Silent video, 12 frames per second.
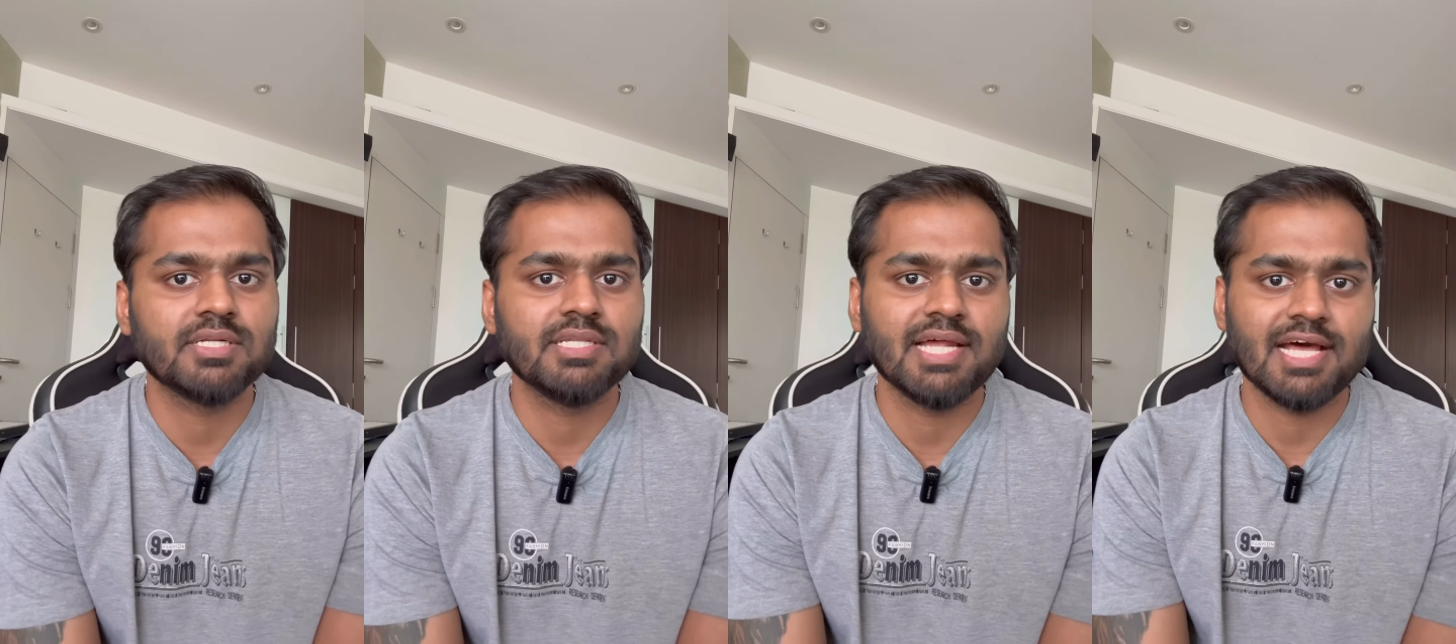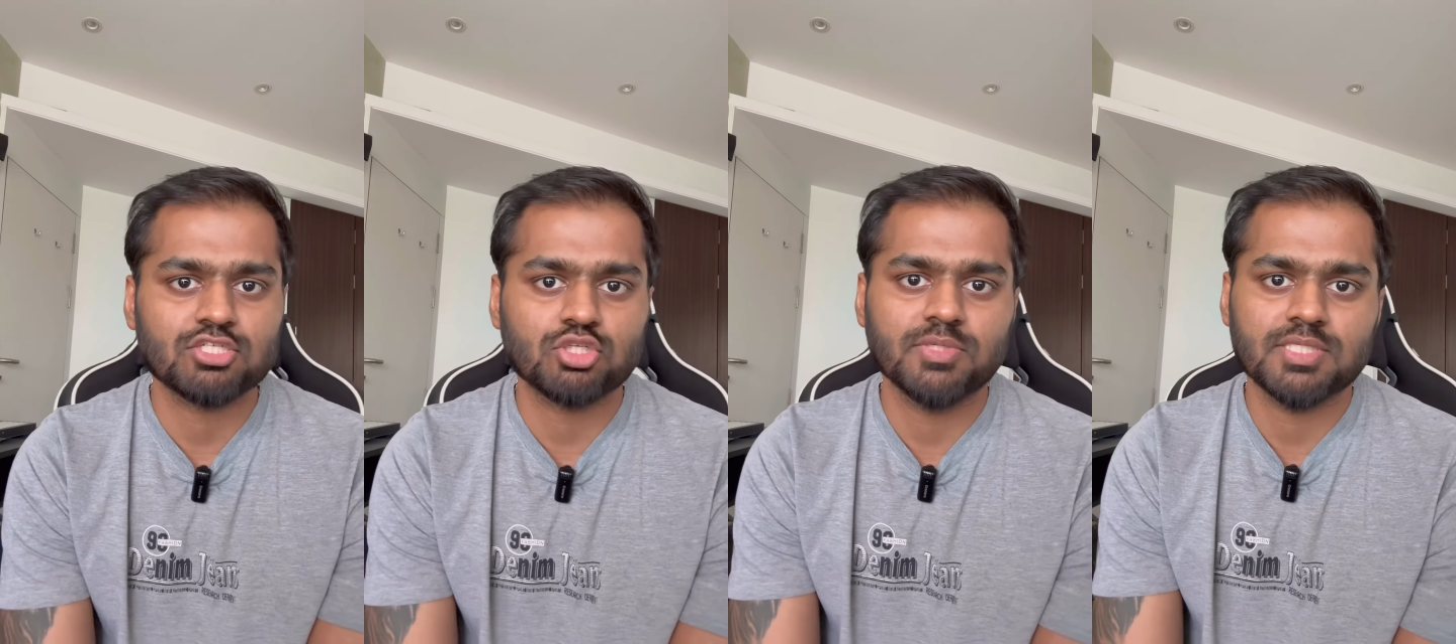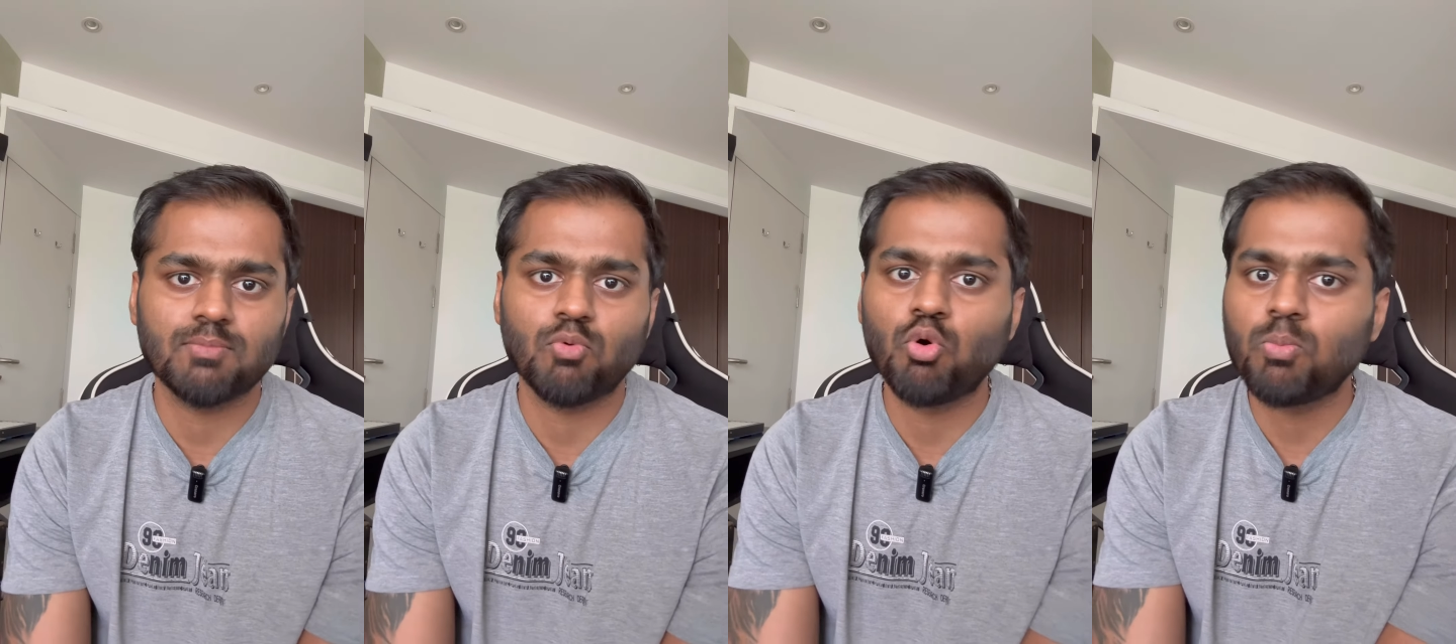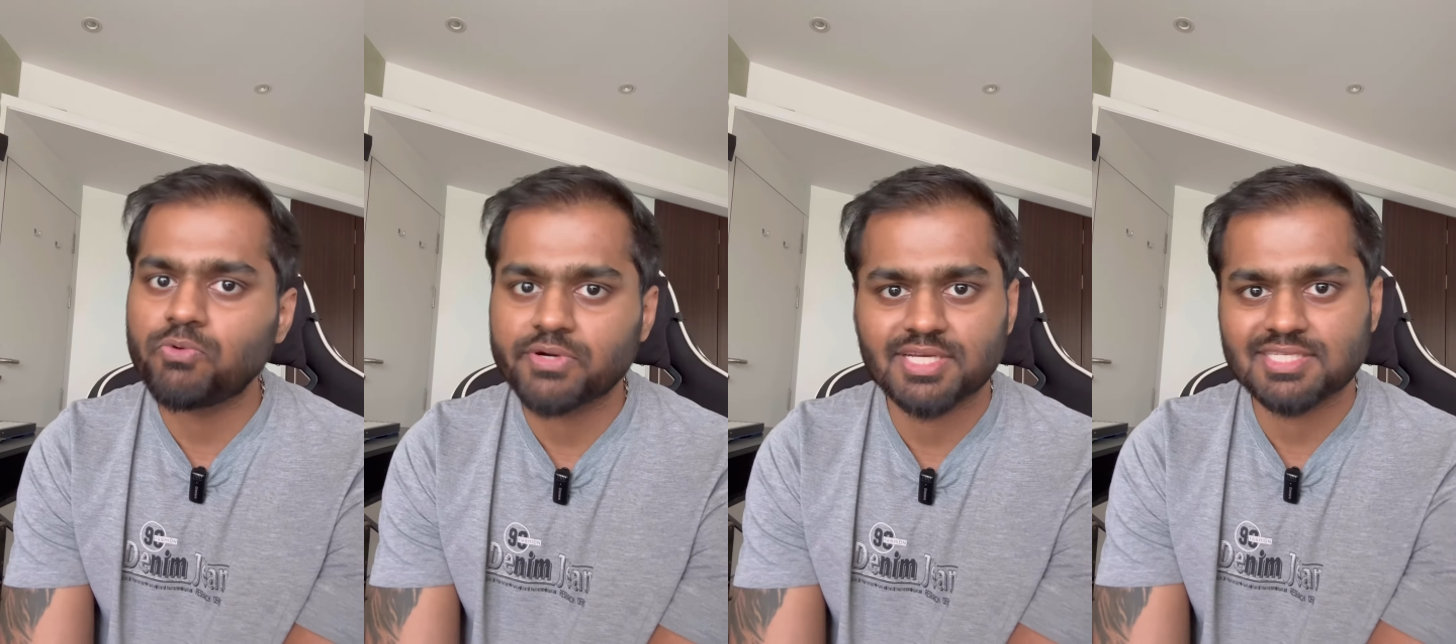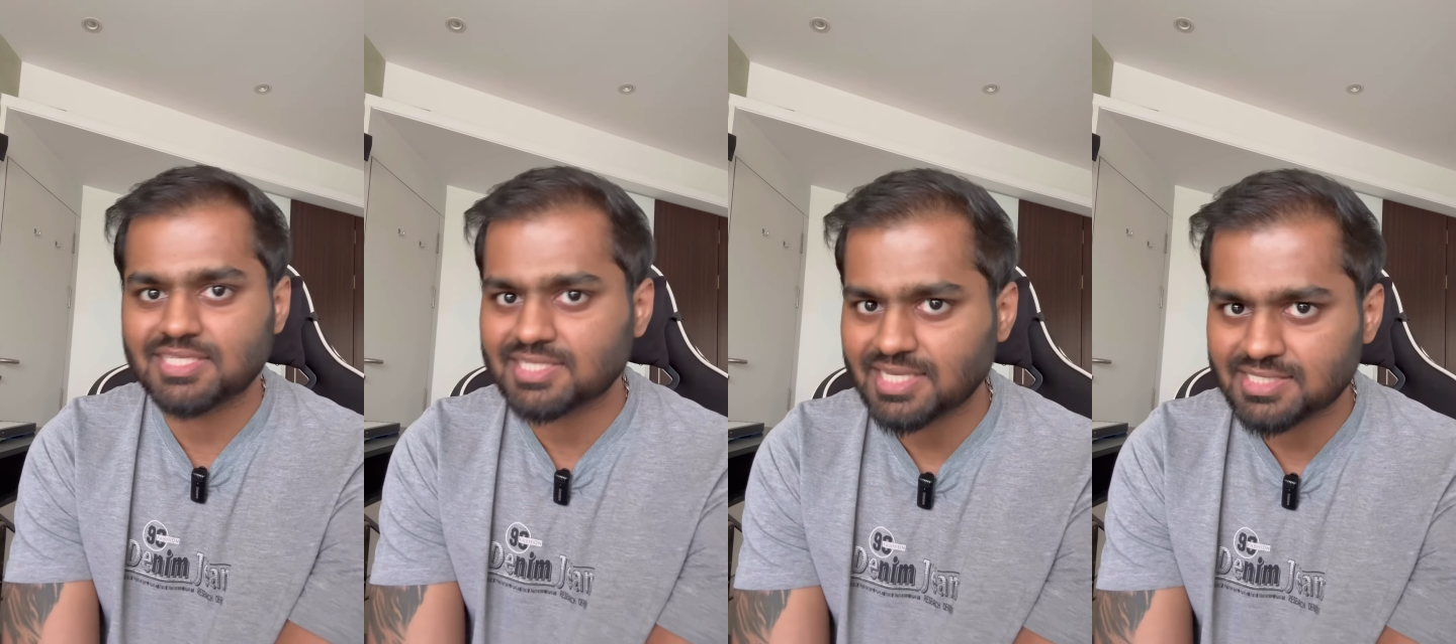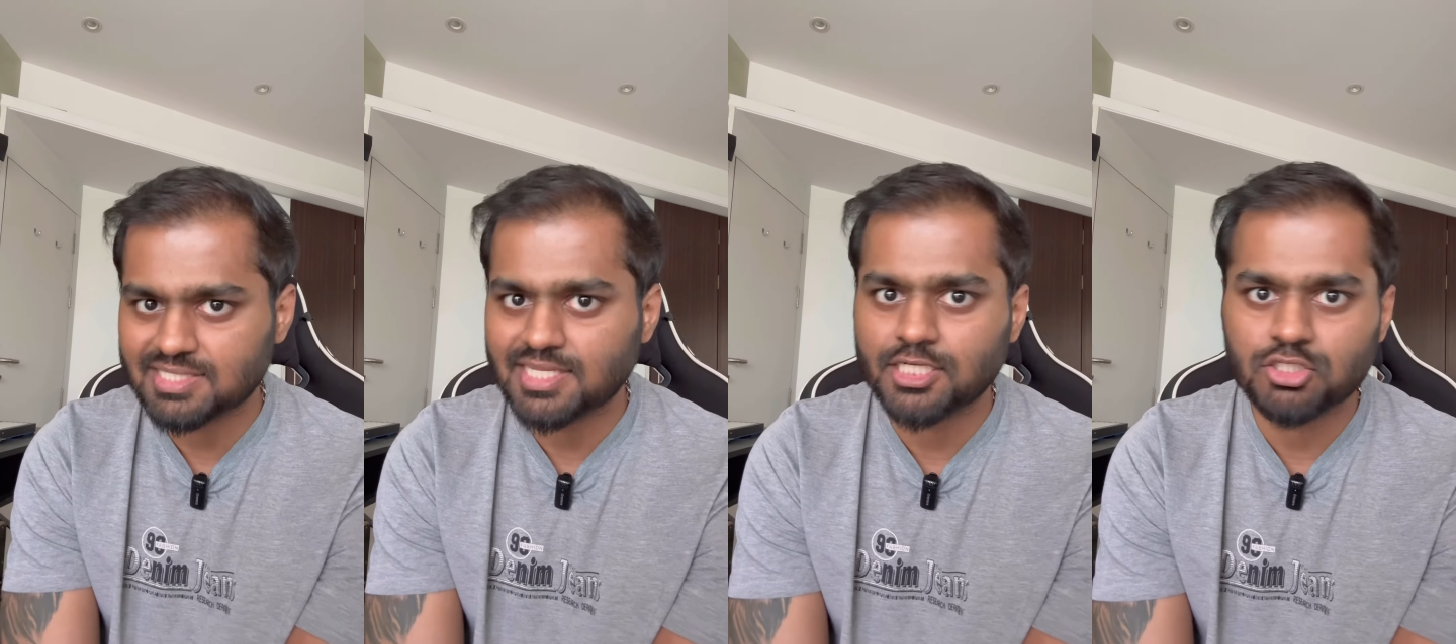there has to be some homework
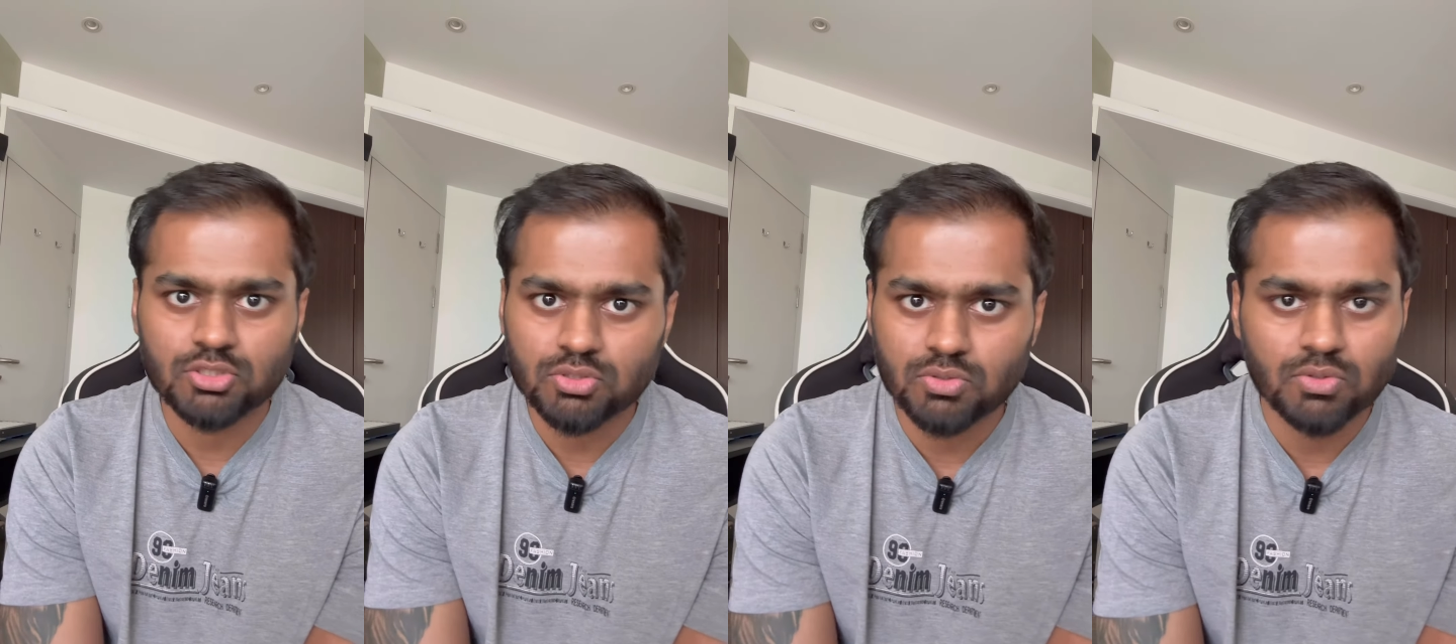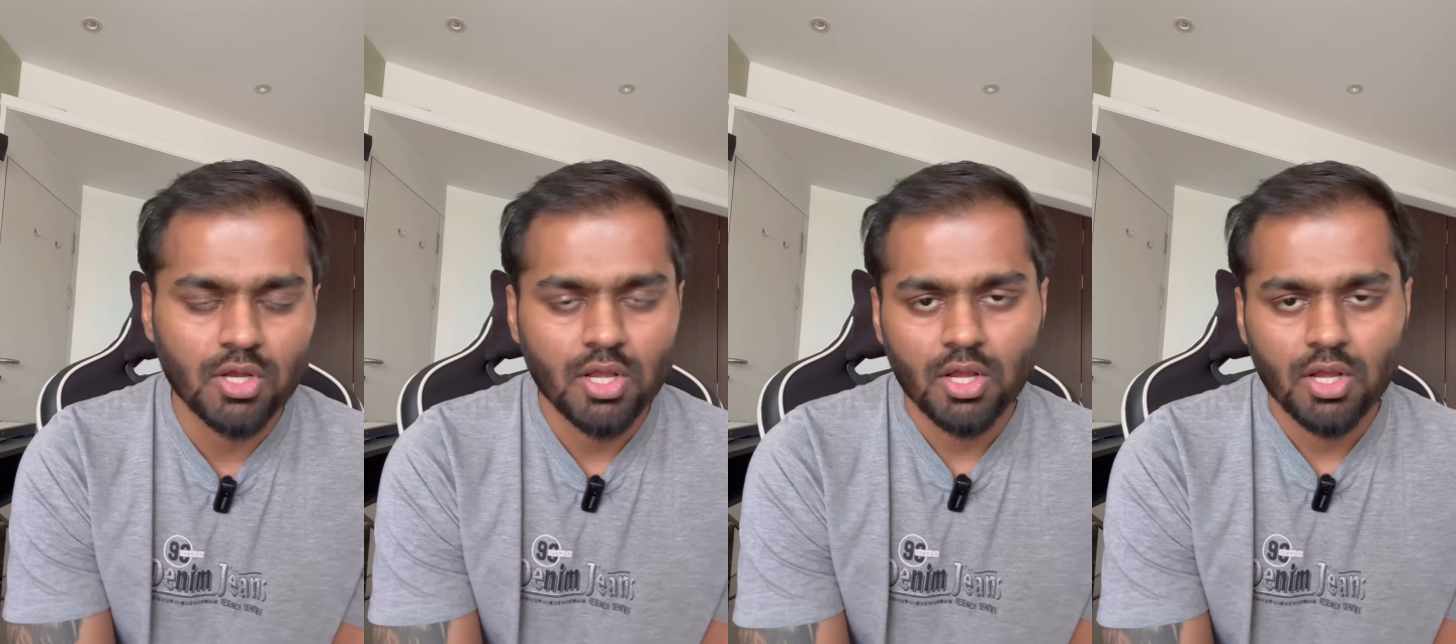exercises that you do